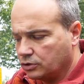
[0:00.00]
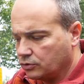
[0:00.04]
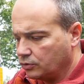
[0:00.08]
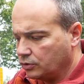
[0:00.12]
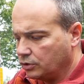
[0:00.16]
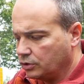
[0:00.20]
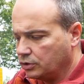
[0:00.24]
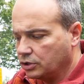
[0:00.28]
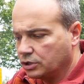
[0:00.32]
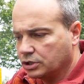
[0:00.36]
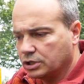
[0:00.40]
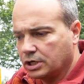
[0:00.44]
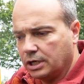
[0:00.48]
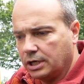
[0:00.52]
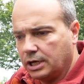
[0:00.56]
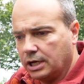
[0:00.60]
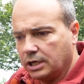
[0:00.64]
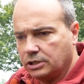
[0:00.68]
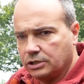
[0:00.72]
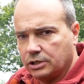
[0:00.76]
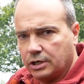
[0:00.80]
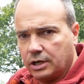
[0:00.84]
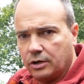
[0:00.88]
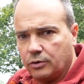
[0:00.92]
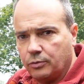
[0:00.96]
so you just
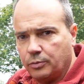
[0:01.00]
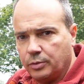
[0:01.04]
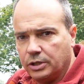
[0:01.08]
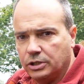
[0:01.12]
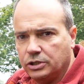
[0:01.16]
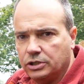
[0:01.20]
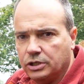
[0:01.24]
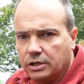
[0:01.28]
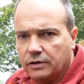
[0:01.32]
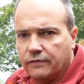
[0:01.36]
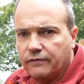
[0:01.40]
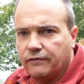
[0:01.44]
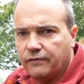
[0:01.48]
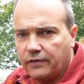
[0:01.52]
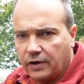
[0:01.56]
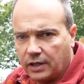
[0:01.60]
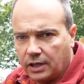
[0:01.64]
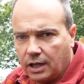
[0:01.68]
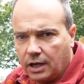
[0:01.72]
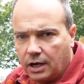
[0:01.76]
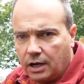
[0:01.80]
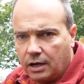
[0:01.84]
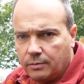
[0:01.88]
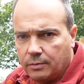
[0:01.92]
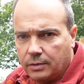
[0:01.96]
connect your LPG and fill
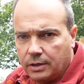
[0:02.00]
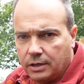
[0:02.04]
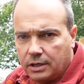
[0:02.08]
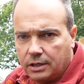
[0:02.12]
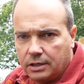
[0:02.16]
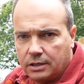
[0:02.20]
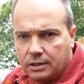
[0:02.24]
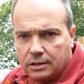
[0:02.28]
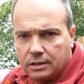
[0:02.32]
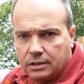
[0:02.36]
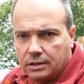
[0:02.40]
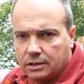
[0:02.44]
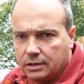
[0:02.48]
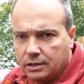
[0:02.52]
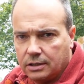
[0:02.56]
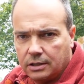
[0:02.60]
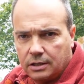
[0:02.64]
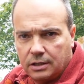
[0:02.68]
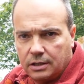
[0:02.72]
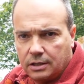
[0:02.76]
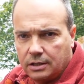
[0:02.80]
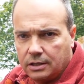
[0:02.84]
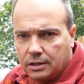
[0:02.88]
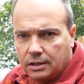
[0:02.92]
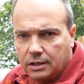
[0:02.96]
it up at
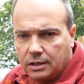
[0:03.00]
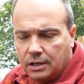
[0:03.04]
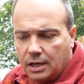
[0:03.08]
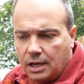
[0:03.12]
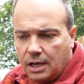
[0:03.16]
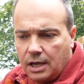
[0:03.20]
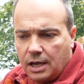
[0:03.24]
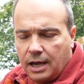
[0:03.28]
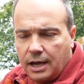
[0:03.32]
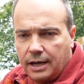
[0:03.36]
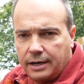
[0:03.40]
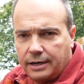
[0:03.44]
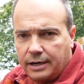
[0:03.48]
an